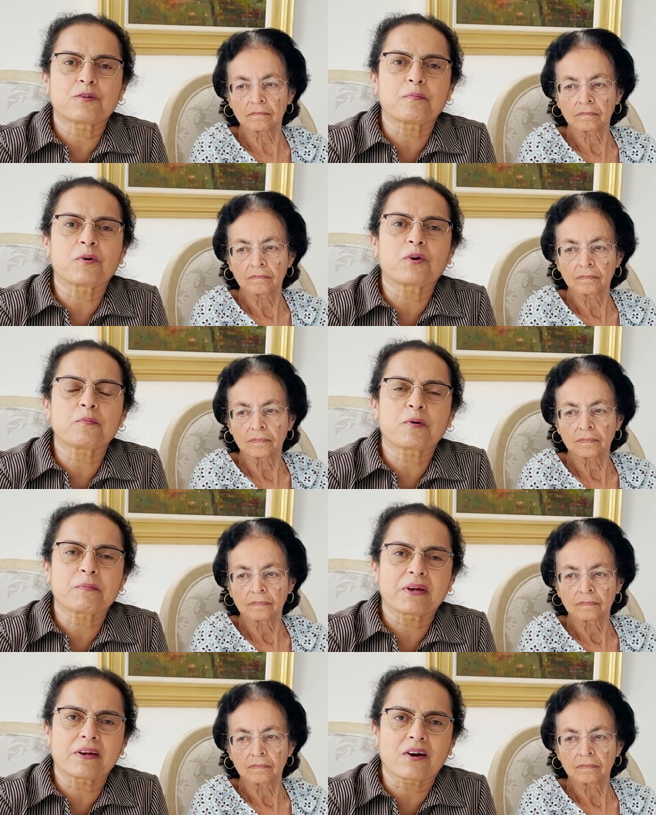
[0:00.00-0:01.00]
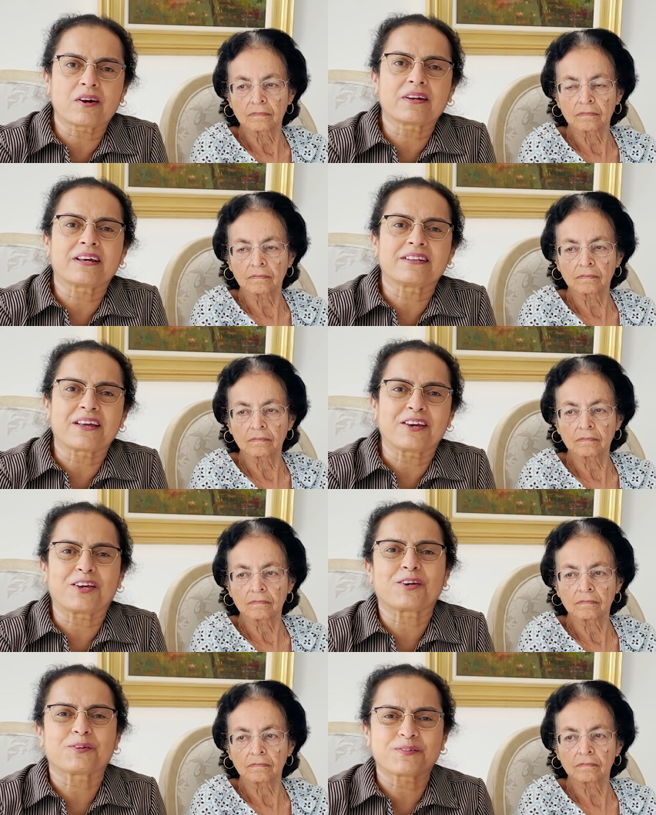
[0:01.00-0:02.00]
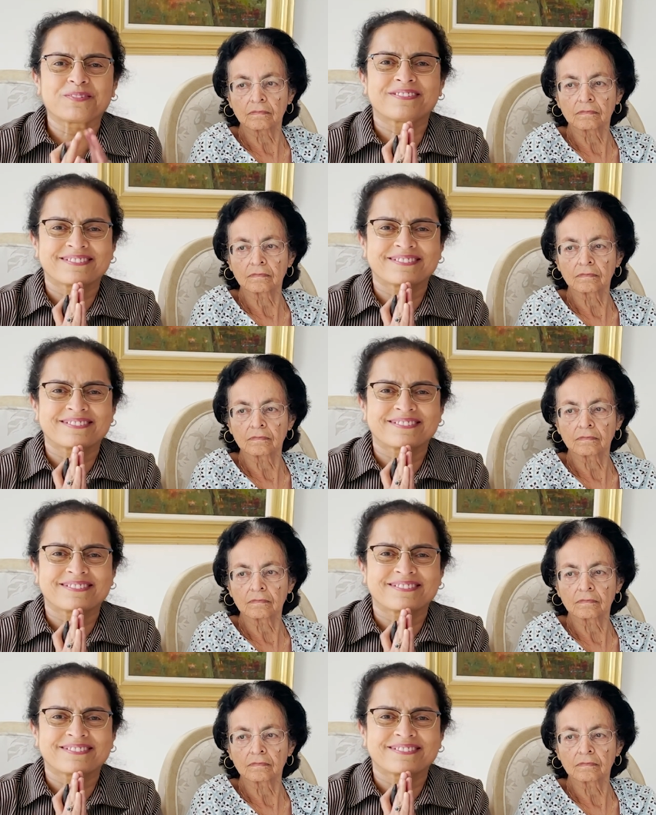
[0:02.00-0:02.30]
Speaker 1: From bottom of my heart, I thank you.